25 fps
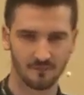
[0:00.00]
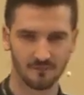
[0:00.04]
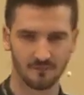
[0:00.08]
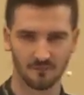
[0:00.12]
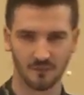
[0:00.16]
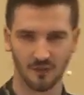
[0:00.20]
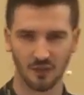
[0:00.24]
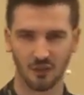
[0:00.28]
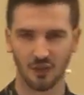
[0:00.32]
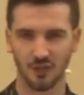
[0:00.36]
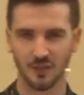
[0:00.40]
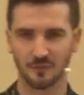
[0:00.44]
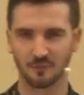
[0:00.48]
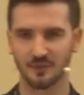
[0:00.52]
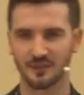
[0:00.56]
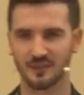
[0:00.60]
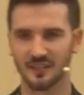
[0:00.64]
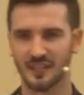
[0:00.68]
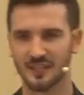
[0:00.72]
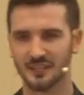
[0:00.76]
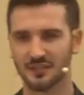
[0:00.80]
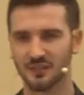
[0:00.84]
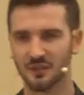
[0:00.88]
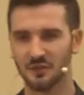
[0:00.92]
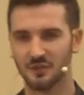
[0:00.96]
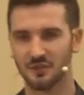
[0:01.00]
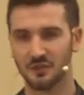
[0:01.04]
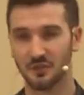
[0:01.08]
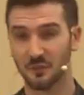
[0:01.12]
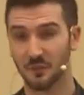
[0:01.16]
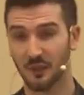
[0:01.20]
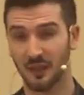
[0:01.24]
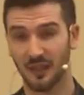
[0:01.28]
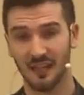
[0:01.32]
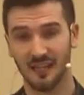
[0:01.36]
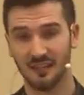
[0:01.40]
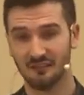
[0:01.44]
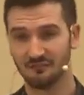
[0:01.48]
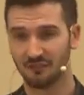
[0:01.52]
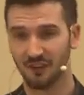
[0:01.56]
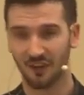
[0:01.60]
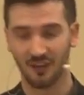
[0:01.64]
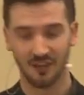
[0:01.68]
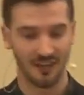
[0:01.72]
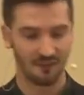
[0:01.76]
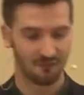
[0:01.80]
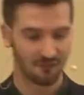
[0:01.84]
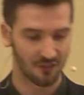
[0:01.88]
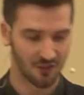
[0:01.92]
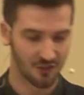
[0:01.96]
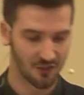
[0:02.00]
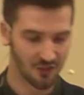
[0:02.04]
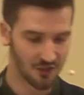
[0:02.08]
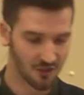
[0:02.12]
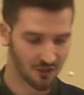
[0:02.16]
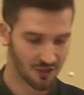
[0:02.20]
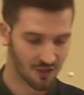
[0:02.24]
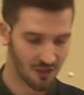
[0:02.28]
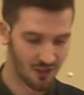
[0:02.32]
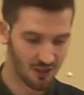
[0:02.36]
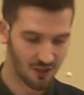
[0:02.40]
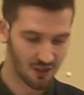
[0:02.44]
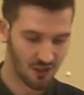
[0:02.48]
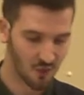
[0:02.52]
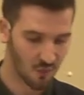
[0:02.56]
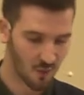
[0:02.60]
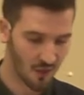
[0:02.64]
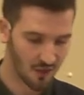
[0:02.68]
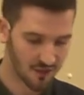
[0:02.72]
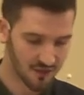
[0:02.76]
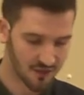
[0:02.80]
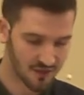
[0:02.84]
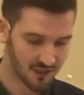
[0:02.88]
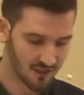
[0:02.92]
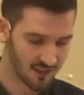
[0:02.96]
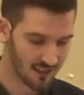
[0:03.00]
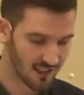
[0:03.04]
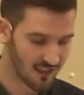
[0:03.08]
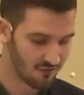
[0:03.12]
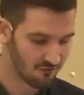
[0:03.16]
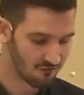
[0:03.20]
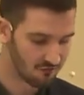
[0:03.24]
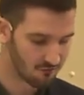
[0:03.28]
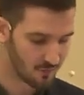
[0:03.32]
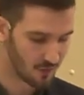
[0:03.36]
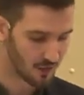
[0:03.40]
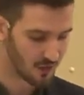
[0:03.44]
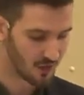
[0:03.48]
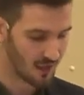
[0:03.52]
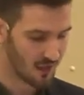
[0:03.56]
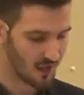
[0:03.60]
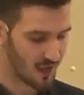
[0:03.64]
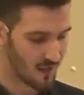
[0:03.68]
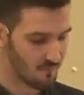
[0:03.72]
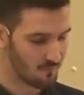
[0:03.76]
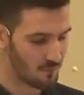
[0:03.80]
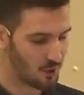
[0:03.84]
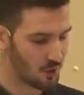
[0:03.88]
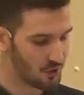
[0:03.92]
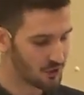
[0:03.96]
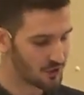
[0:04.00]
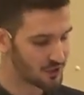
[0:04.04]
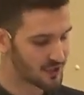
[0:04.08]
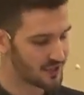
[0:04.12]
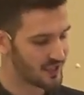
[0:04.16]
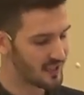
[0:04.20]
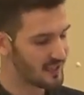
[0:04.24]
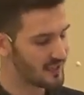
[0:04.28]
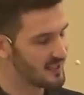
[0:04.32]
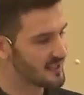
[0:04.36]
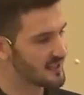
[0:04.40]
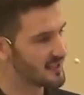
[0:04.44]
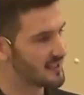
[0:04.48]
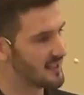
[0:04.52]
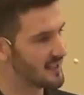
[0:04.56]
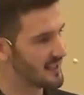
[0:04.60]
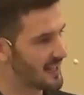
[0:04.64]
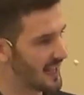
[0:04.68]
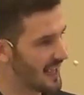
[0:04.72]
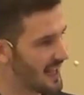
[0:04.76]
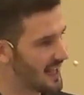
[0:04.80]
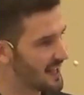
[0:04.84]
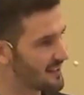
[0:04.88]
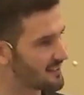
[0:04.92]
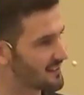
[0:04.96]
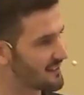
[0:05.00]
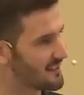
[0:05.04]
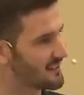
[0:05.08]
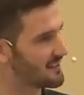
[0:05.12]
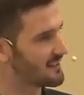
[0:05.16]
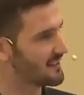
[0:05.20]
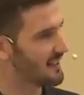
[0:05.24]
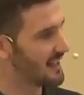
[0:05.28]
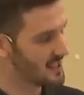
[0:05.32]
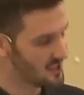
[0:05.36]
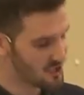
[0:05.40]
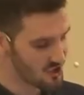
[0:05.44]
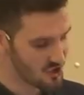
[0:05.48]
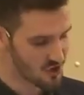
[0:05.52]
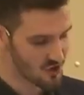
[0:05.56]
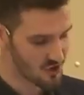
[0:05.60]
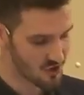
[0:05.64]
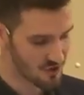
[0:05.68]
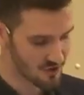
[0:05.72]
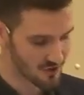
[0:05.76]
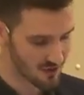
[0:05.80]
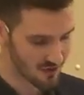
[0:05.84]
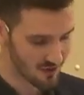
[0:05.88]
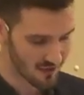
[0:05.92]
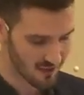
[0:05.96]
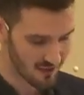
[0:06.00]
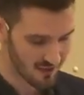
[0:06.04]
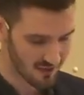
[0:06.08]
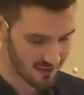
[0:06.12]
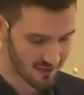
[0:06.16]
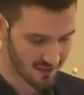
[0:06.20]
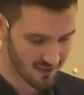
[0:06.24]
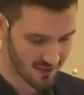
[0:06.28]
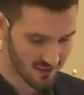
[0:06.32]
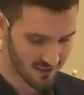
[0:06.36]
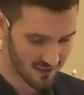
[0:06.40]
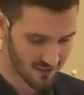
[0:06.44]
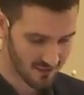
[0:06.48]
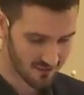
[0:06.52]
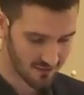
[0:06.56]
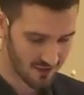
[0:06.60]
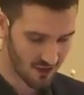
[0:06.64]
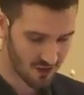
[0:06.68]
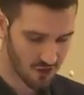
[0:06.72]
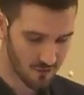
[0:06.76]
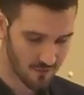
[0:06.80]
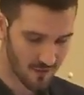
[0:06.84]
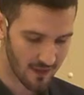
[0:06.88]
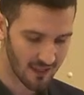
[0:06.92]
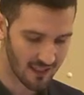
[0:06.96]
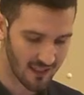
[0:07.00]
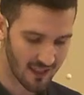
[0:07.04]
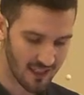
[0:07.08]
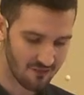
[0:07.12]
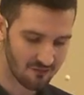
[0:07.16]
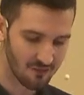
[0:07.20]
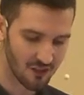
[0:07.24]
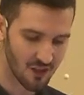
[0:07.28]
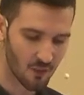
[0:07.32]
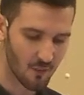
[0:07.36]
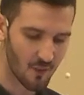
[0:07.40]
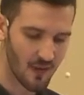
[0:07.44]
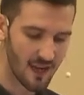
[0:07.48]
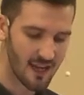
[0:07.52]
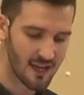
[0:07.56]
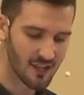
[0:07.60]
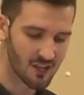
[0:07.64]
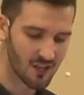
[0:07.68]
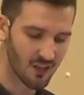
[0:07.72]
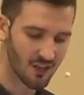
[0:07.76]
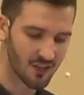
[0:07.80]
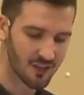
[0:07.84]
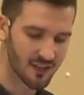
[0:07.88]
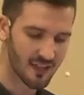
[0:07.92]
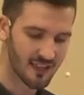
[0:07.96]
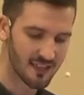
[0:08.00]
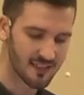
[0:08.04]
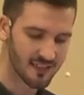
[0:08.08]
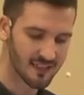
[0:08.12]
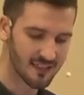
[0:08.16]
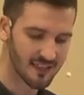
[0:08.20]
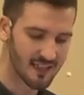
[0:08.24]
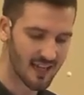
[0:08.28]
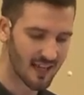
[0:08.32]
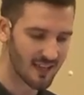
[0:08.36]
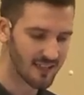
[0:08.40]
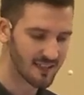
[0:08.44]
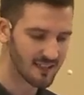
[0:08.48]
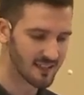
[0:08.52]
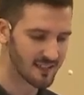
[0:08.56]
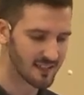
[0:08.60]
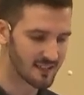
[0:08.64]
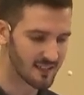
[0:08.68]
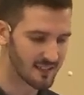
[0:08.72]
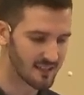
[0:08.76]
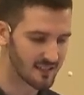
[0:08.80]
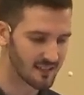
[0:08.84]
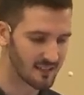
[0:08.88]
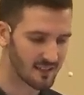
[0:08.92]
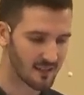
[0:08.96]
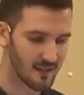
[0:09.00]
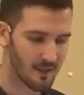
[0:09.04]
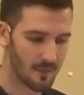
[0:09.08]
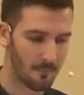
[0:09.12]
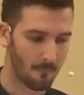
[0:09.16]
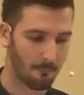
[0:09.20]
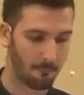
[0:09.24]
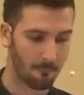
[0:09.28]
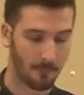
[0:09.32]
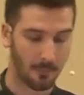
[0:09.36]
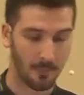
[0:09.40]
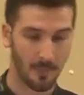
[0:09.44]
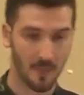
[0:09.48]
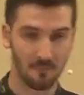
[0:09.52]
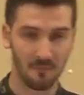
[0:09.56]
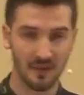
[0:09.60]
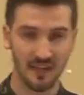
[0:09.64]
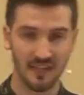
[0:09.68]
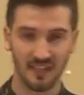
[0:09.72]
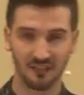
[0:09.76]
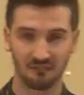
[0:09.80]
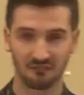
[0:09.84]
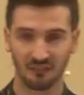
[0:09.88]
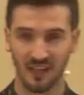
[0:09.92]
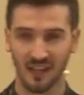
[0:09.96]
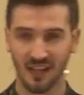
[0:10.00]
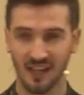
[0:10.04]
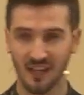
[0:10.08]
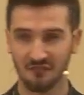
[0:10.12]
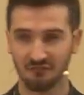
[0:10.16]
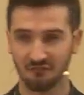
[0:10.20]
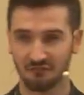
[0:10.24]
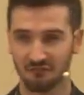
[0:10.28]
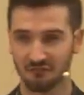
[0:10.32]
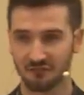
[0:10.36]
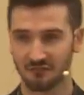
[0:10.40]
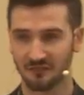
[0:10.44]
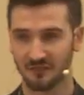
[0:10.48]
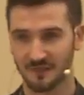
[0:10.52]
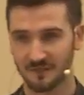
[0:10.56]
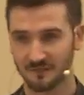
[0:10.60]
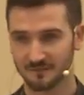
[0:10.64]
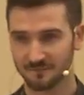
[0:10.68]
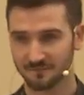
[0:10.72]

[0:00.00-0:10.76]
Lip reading: The gospel says, don't live however you want to live, but put sin to death in you, that you might live in the way God has intended. The meaning of life,